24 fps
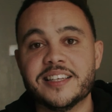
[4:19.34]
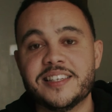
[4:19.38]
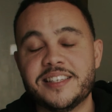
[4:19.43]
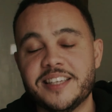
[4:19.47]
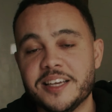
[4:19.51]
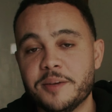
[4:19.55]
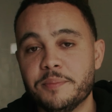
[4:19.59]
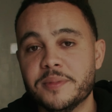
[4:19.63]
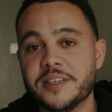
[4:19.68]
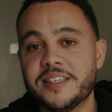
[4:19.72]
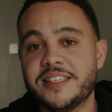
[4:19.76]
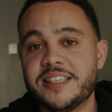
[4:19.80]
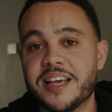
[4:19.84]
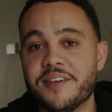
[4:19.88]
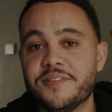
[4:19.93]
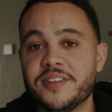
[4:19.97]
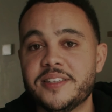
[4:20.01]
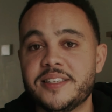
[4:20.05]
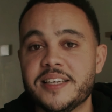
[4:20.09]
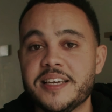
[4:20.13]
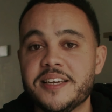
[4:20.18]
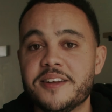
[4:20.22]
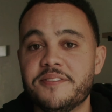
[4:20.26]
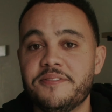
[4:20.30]
The Sigma
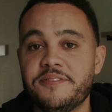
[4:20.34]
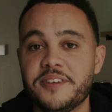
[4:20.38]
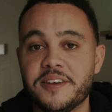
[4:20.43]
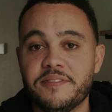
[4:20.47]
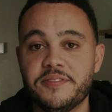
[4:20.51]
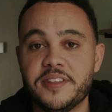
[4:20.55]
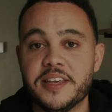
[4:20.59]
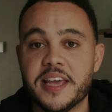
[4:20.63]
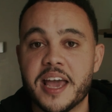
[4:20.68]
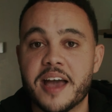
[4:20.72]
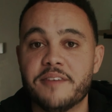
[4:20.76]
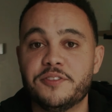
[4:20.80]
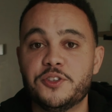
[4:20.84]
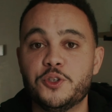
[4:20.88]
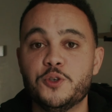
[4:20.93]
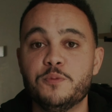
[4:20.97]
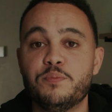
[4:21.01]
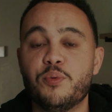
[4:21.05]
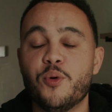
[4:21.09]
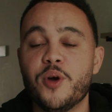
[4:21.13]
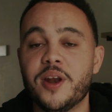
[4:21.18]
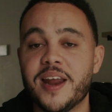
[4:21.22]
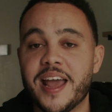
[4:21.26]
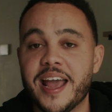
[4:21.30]
17 to 50
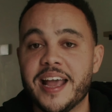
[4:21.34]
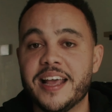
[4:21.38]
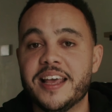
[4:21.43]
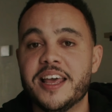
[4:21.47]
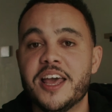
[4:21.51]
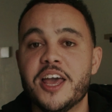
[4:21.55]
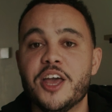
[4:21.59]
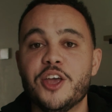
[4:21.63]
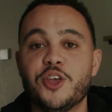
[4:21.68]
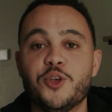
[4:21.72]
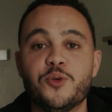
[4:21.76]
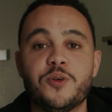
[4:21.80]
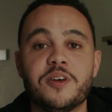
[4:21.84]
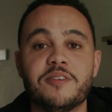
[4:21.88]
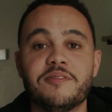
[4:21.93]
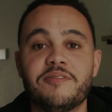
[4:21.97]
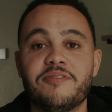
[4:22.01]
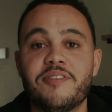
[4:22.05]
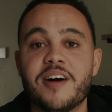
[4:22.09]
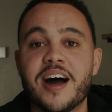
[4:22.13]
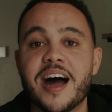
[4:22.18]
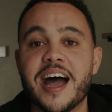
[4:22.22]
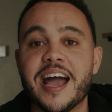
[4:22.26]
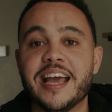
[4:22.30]
f2.8 you can
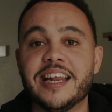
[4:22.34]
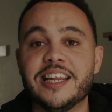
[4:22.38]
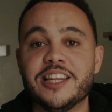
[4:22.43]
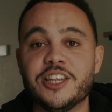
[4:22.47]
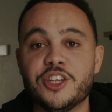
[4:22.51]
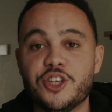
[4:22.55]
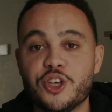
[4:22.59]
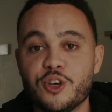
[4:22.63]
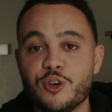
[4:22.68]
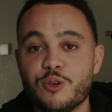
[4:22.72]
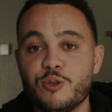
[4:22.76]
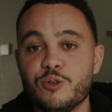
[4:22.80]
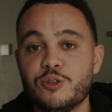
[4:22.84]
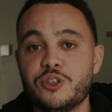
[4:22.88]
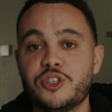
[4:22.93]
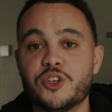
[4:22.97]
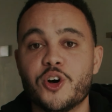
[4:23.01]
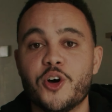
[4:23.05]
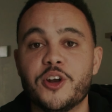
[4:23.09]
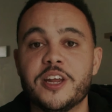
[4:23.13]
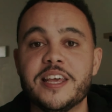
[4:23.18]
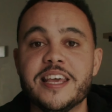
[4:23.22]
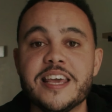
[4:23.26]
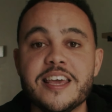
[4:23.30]
find used
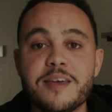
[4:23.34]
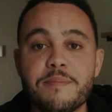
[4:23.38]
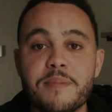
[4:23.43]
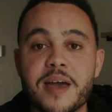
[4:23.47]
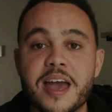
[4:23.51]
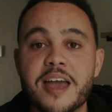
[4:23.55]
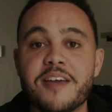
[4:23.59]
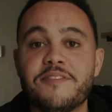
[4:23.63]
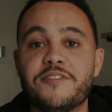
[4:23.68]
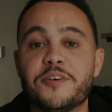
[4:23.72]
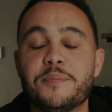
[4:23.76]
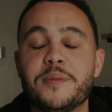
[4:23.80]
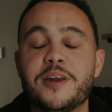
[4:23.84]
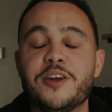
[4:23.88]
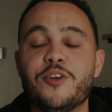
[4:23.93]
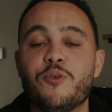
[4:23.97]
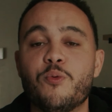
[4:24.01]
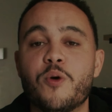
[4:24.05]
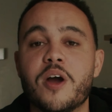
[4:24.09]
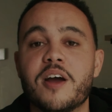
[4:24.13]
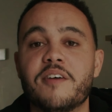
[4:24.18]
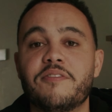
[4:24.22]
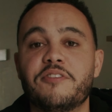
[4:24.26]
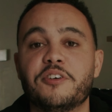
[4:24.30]
on eBay from
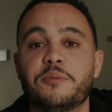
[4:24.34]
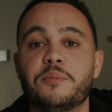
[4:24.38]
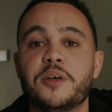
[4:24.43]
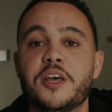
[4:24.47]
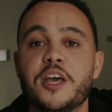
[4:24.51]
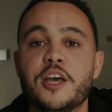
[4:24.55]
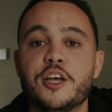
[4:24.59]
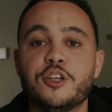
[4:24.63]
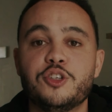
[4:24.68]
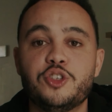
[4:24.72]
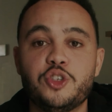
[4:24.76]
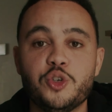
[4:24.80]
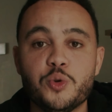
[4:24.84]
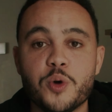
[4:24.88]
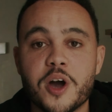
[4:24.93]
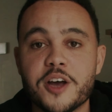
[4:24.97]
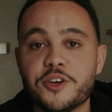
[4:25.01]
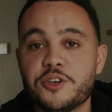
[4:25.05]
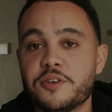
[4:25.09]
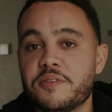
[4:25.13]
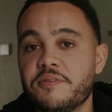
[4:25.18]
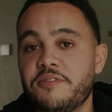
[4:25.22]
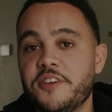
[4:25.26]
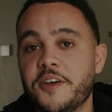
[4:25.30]
anywhere from
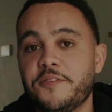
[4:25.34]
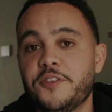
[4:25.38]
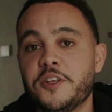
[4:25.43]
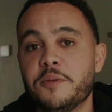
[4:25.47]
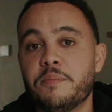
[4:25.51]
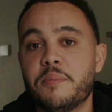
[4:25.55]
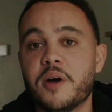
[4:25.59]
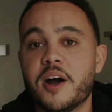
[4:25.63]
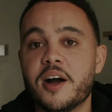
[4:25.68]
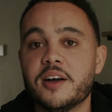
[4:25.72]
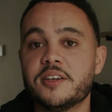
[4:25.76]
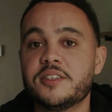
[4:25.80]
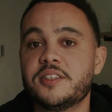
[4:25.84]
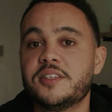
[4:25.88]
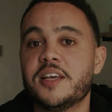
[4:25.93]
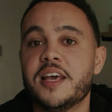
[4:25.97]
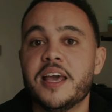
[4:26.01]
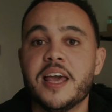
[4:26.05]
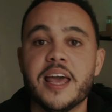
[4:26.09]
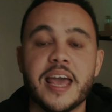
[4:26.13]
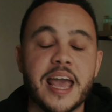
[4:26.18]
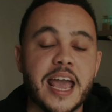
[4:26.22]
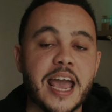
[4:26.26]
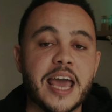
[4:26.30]
250 bucks
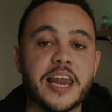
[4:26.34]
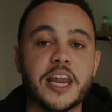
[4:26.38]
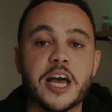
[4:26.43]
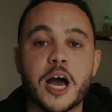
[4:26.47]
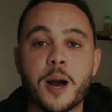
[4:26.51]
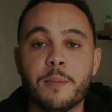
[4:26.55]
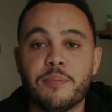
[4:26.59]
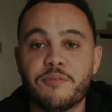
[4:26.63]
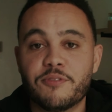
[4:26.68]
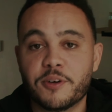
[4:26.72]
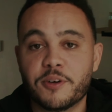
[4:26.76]
and up